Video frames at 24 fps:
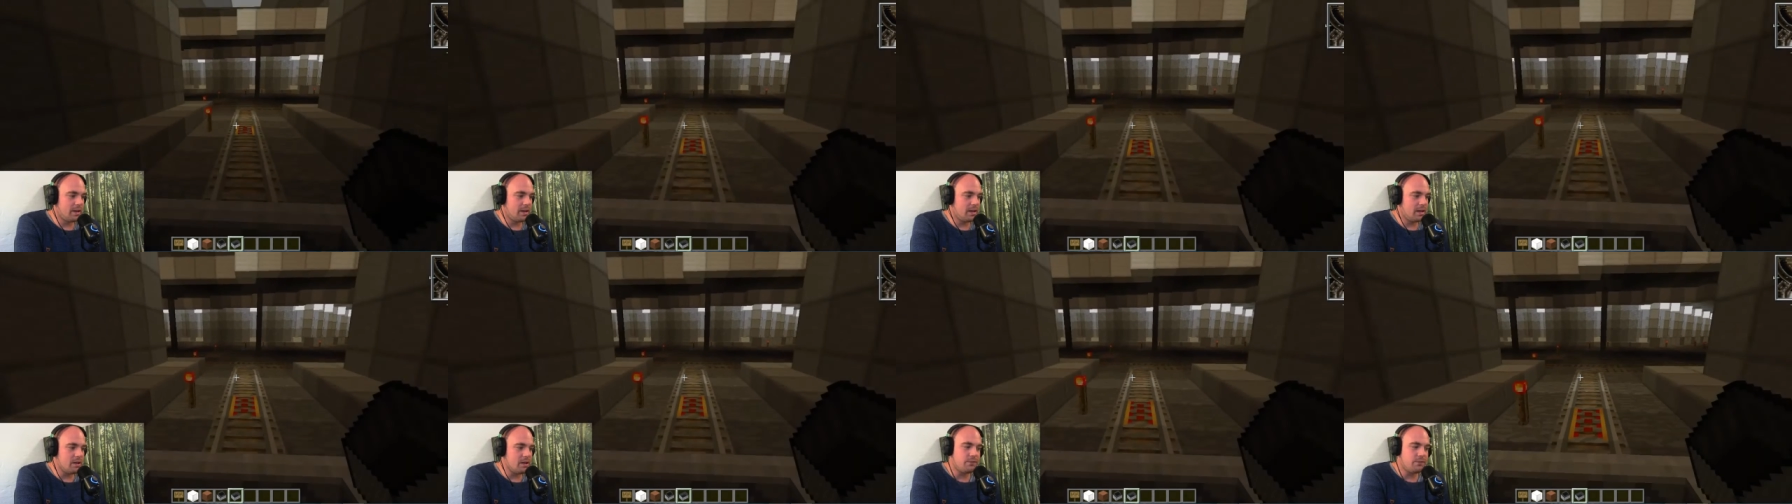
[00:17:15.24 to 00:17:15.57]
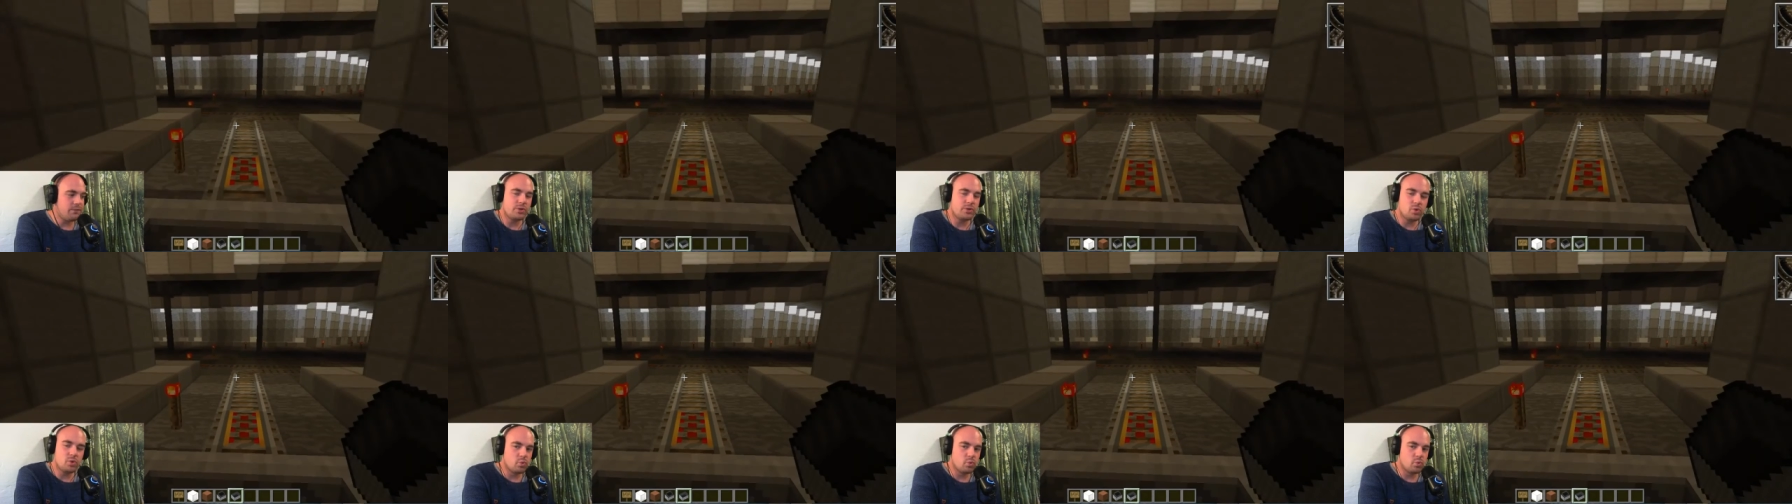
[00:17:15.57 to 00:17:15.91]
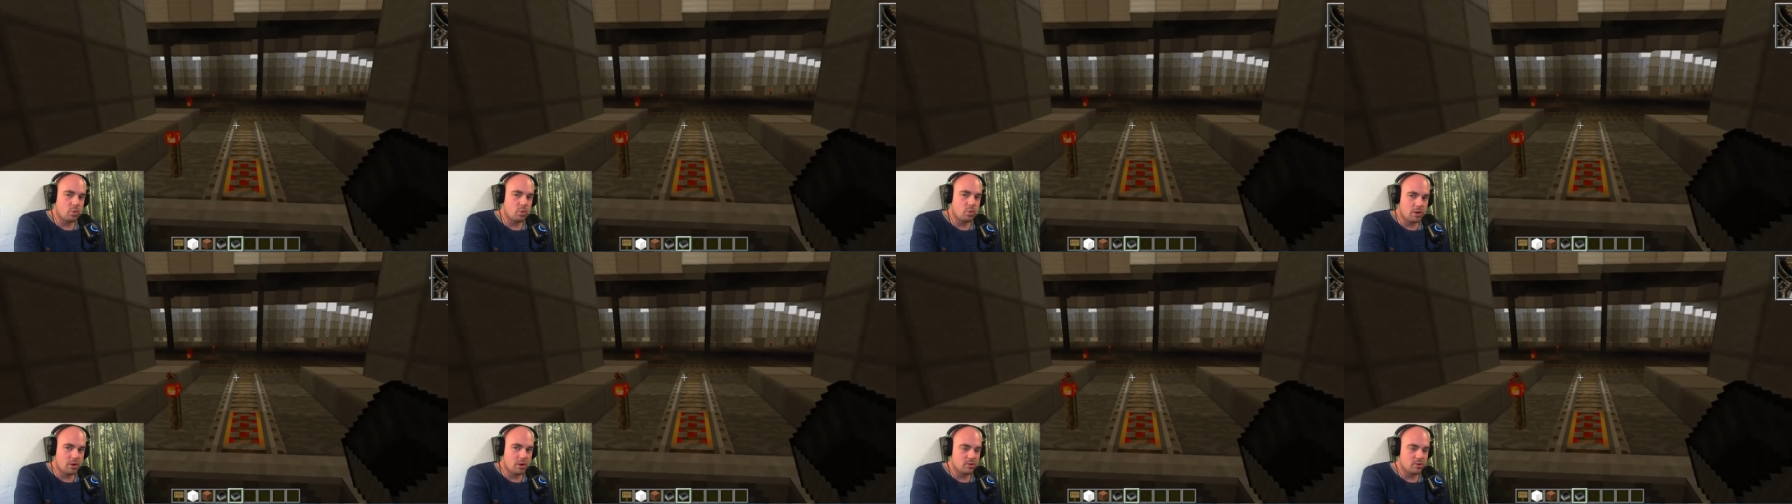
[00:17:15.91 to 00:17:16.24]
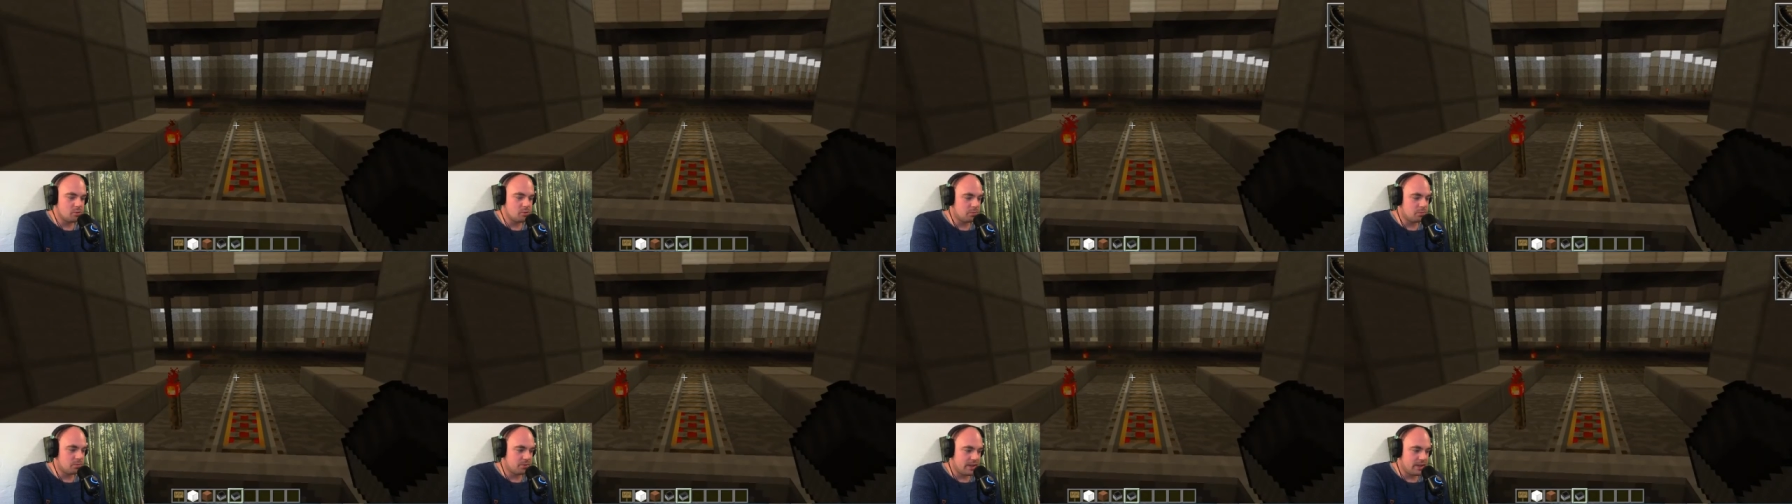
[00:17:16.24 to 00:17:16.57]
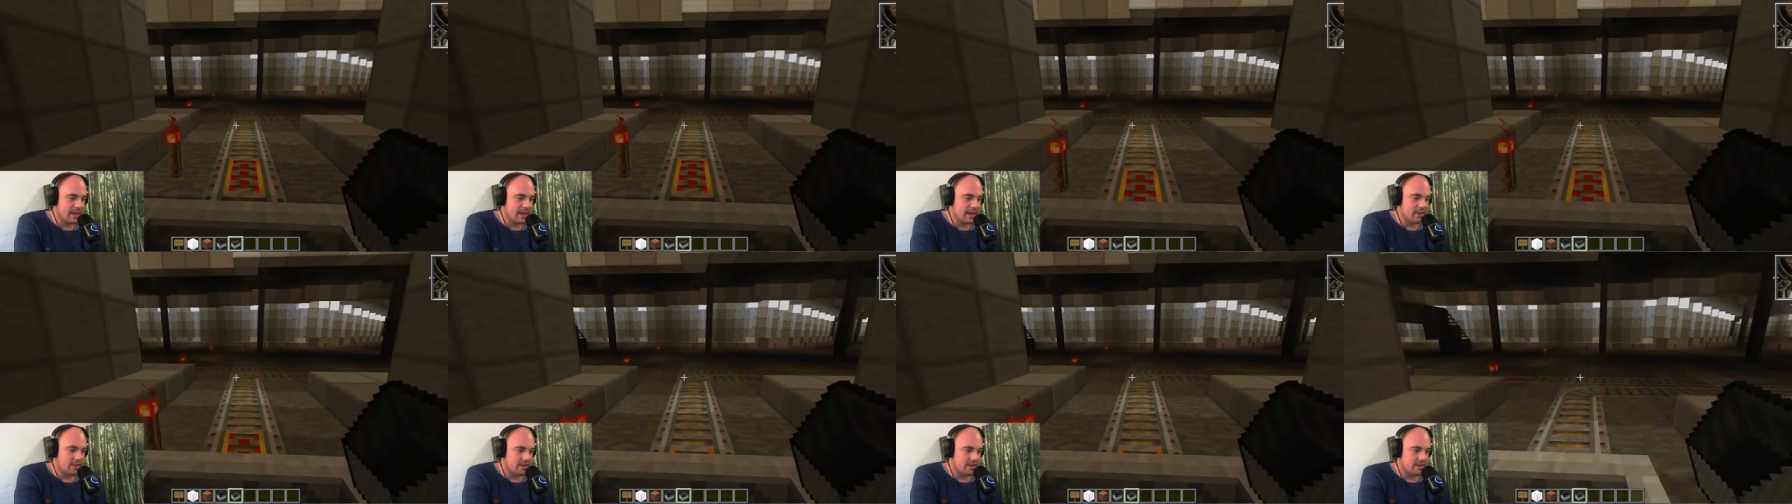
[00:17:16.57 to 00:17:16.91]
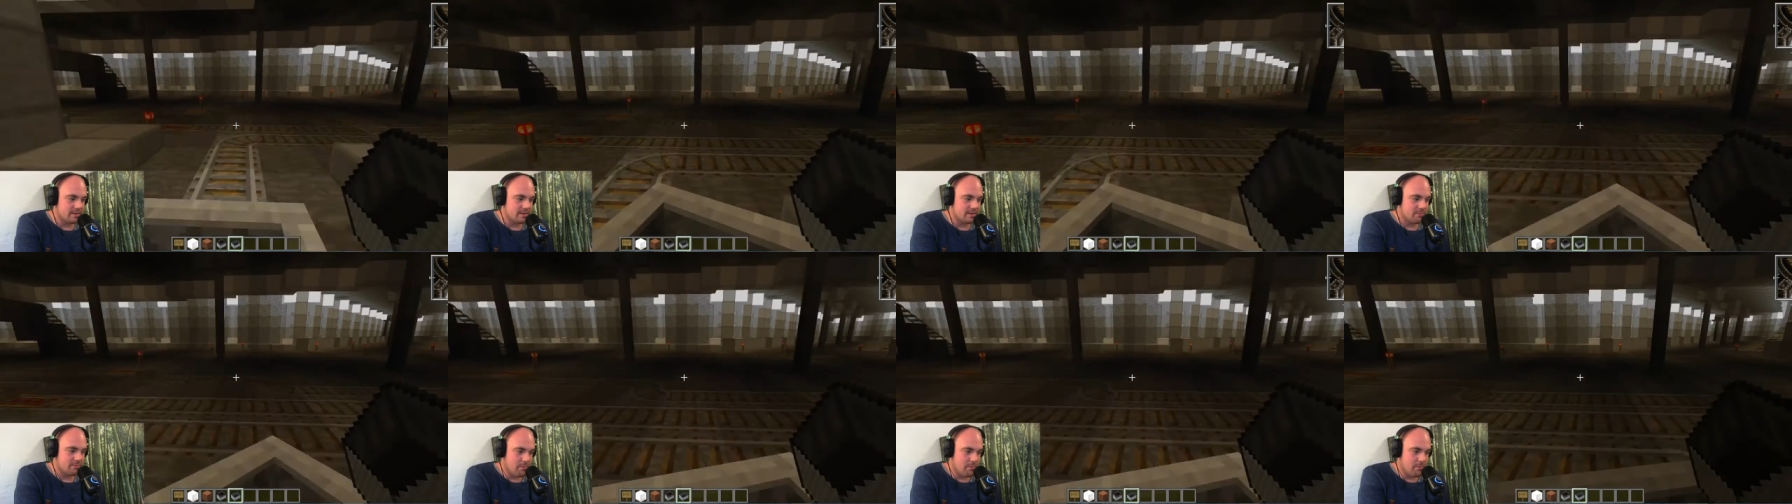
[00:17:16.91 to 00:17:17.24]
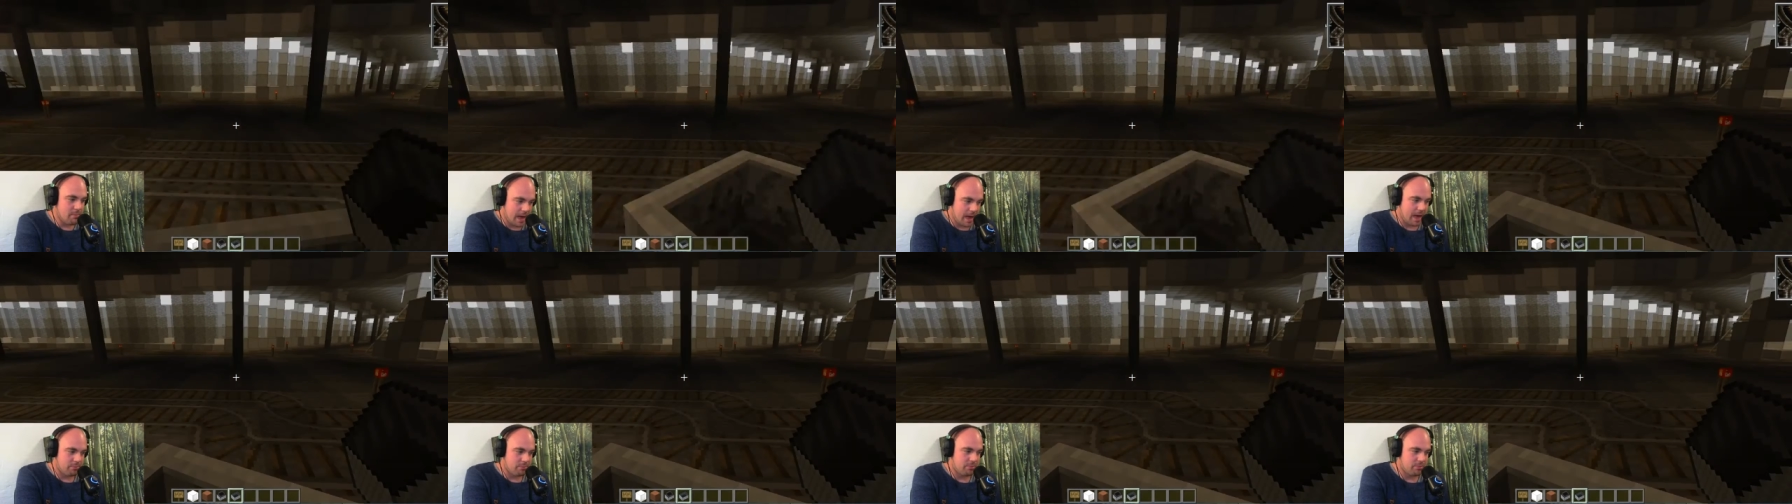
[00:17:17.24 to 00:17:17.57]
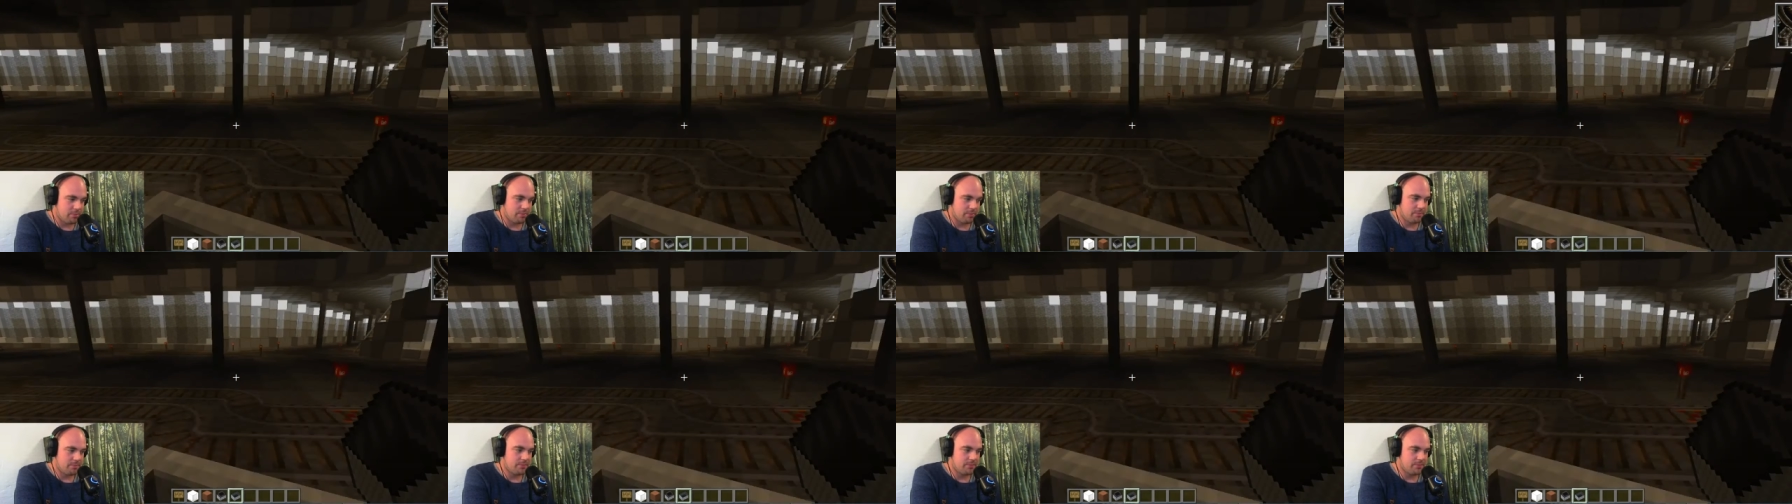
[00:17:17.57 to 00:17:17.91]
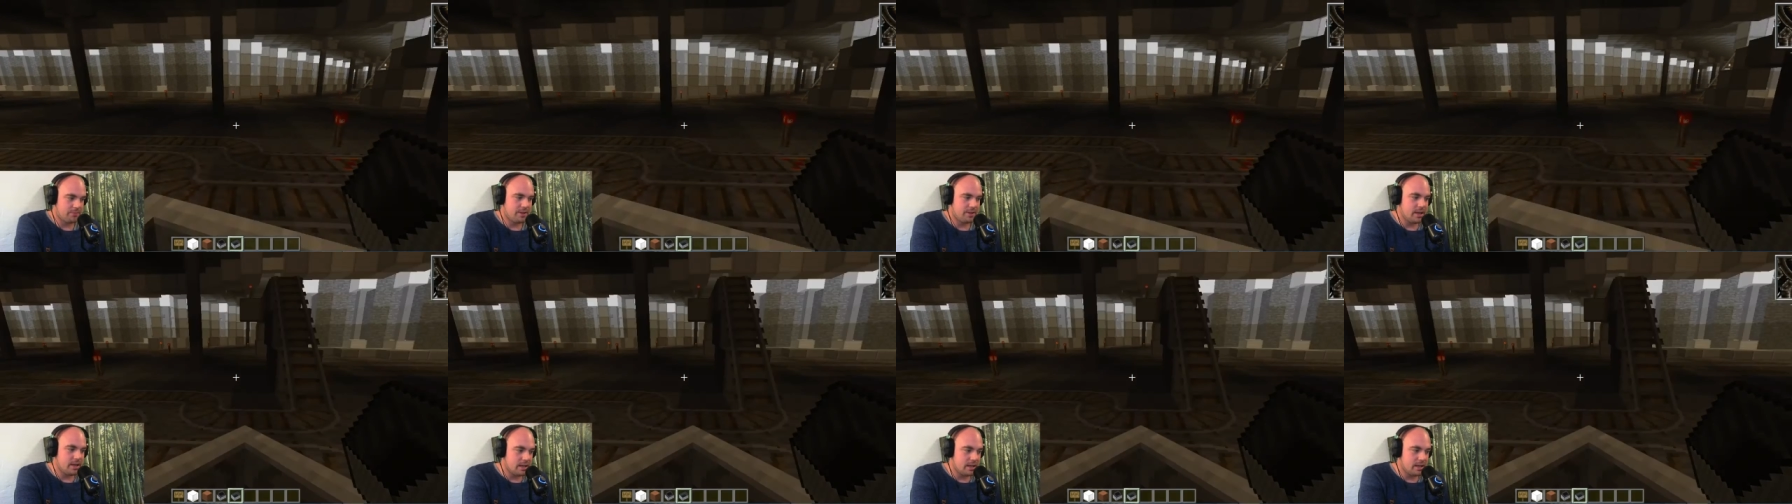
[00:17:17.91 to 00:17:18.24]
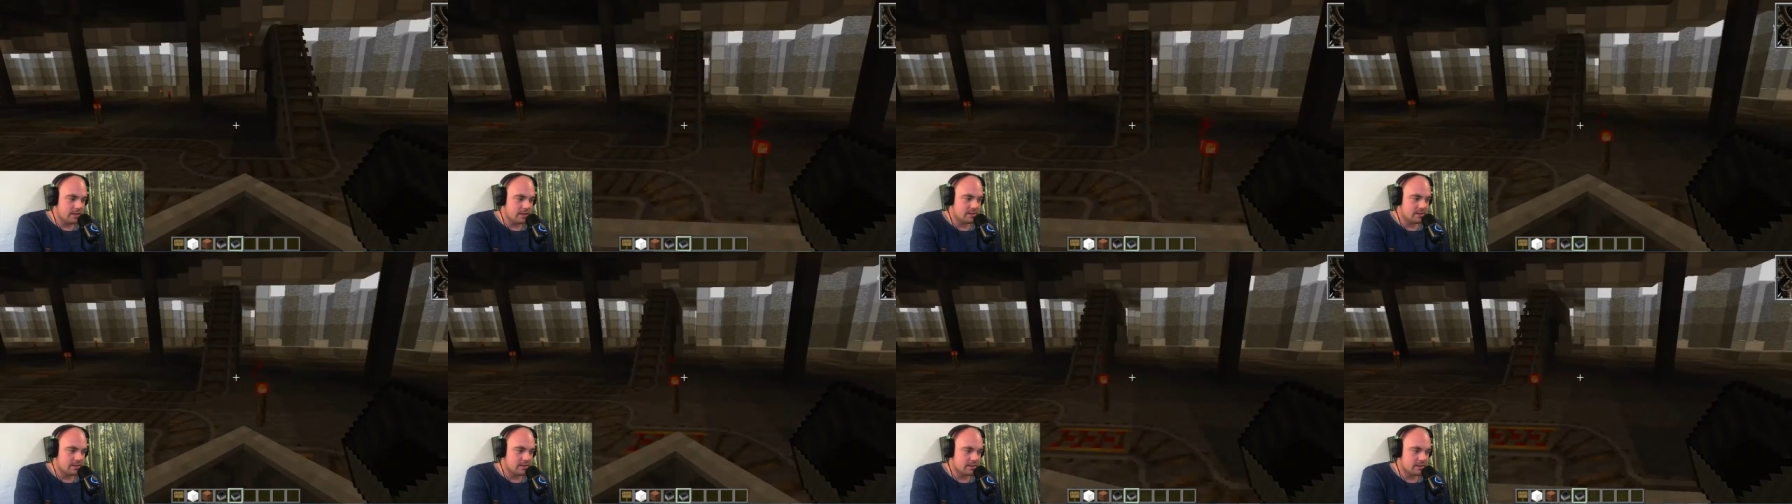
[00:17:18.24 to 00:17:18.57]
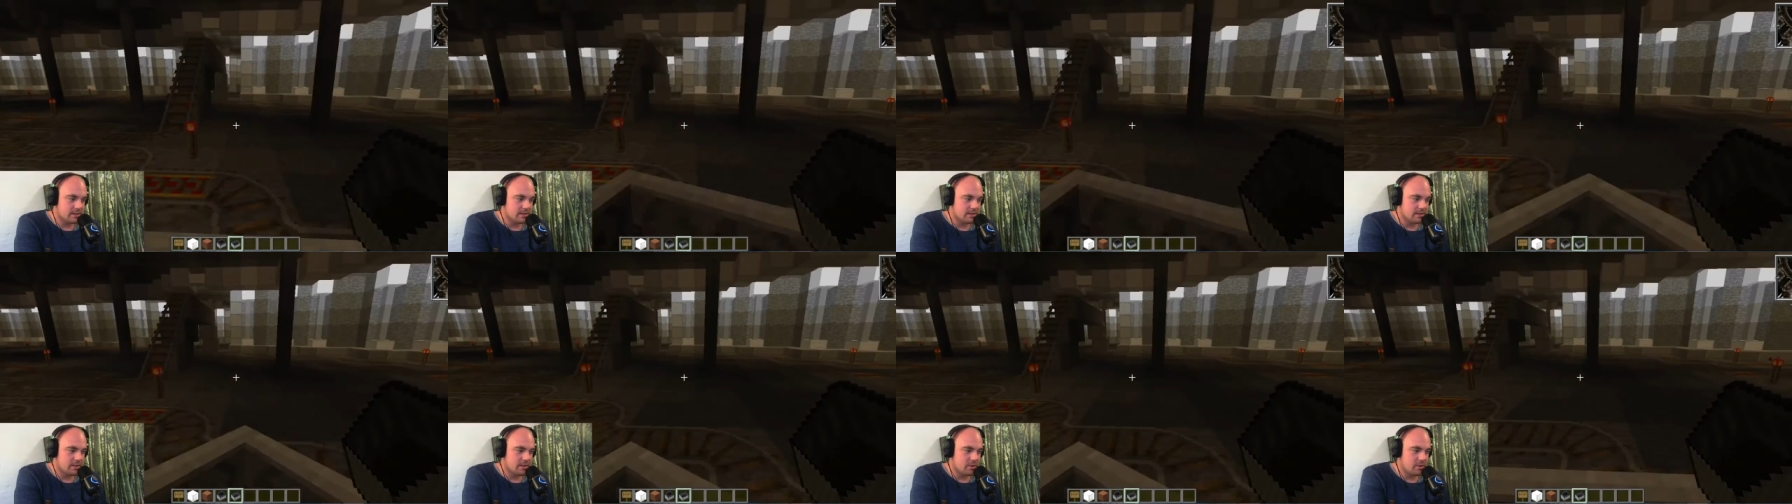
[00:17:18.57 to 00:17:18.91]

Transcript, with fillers: if you want to play this map, it is